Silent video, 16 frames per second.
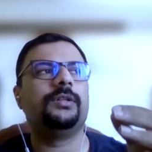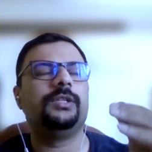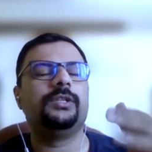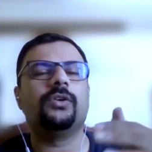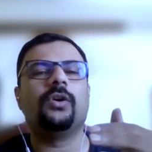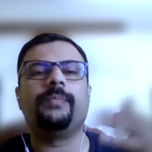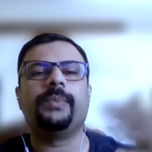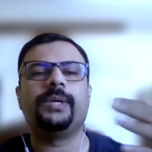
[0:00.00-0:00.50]
the
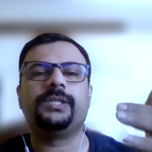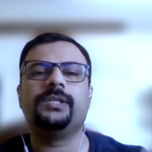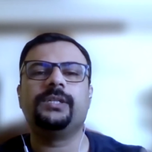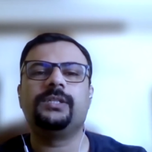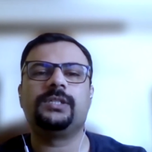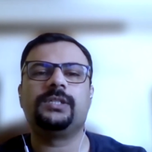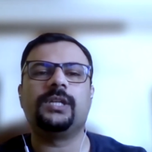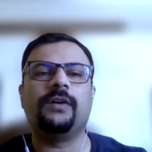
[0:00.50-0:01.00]

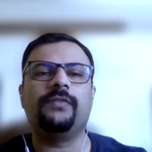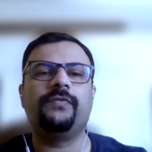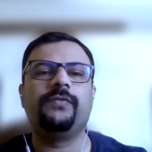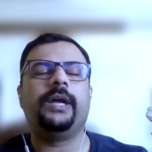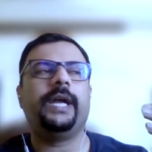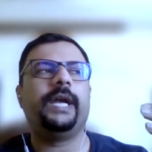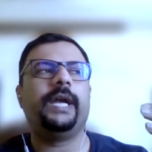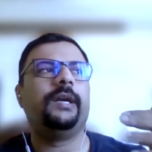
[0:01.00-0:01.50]
operations staff,
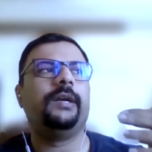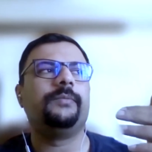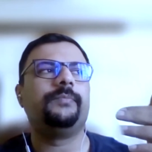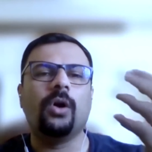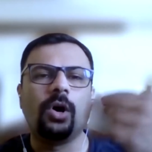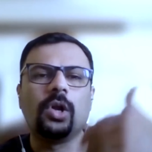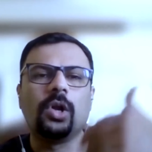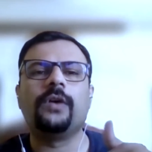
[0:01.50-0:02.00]
and
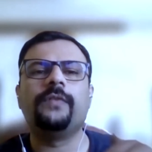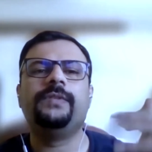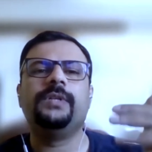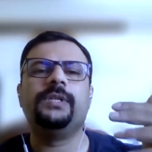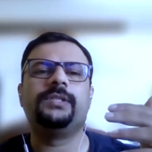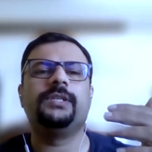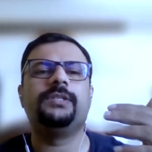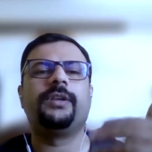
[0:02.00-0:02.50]
all of
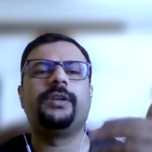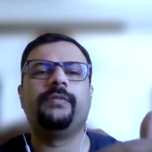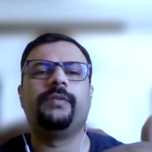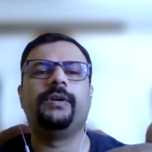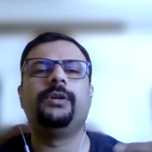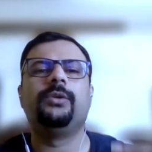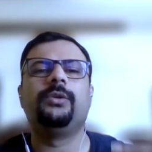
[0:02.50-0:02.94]
this is driven